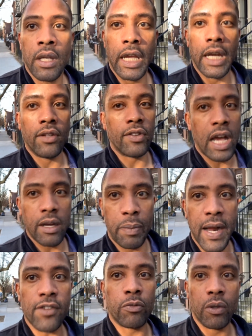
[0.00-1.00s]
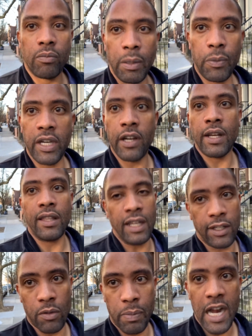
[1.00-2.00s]
And it's not impossible. When people hear it, they think
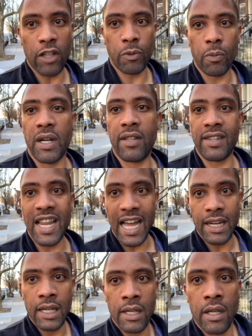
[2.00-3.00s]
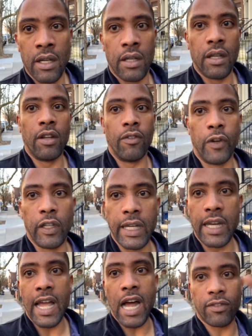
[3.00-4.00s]
it's impossible, but it's not. If you look at
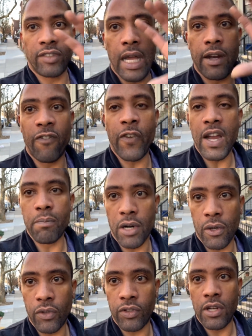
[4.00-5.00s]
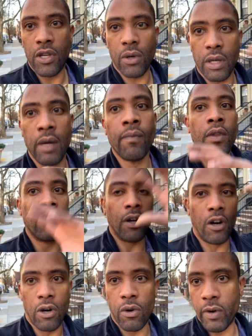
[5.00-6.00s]
outside the 5 boroughs in New York,
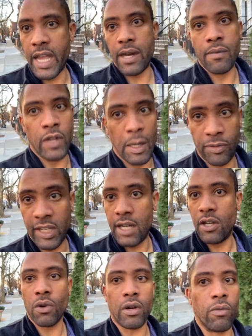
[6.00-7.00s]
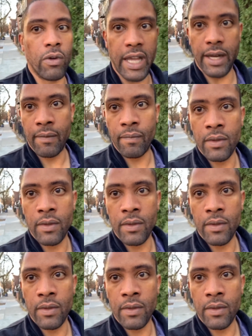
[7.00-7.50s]
all red. Upstate New York, red.